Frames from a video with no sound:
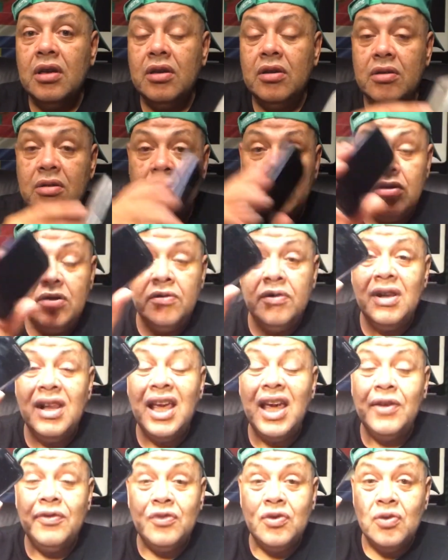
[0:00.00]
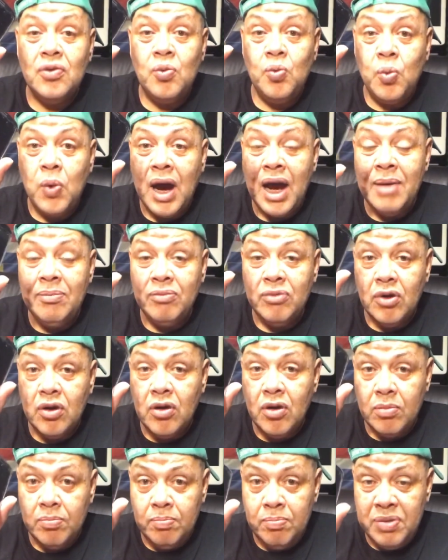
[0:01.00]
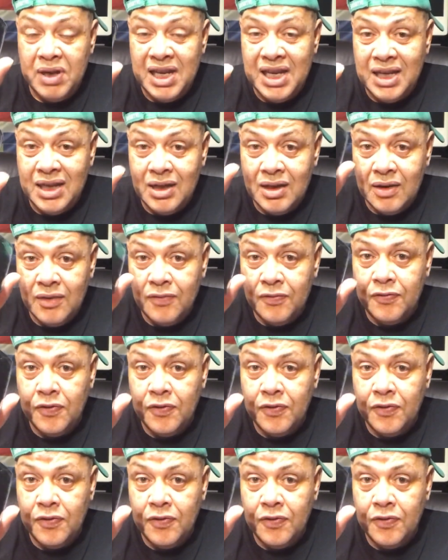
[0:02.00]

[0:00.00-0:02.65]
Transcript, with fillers: You, you will have to wipe the complete